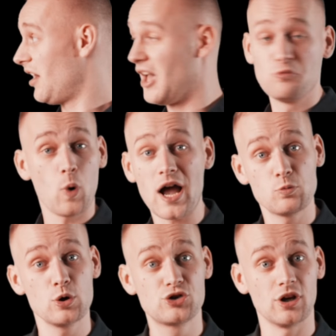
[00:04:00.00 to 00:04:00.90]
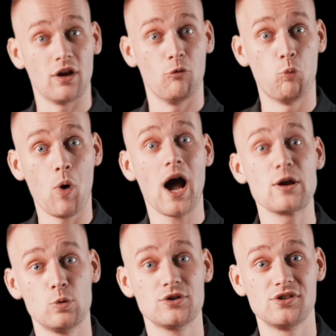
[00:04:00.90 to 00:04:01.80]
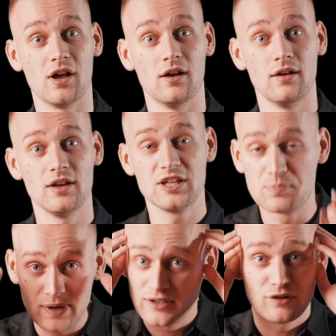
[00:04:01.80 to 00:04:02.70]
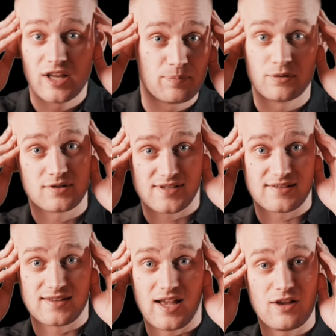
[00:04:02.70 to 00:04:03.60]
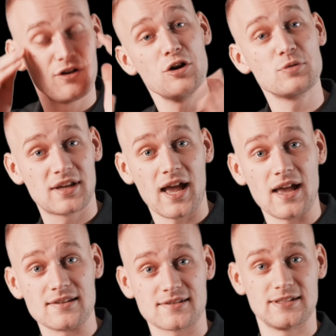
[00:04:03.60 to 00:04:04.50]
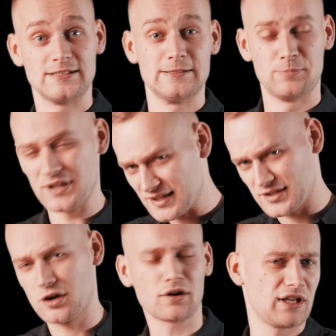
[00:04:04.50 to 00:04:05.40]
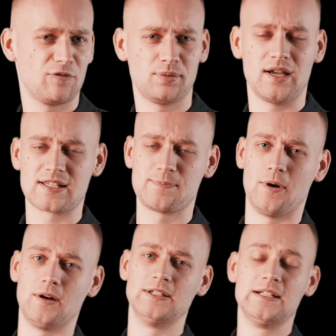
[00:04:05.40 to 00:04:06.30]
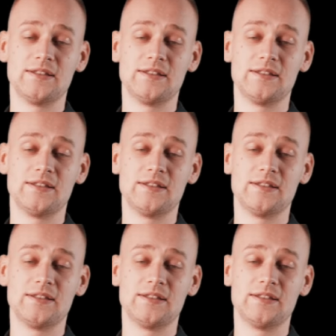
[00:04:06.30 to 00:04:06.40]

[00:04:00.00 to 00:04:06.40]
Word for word: And why would you? Why would you? Your brain doesn't need to process that, who cares? But that's a cognitive blind spot.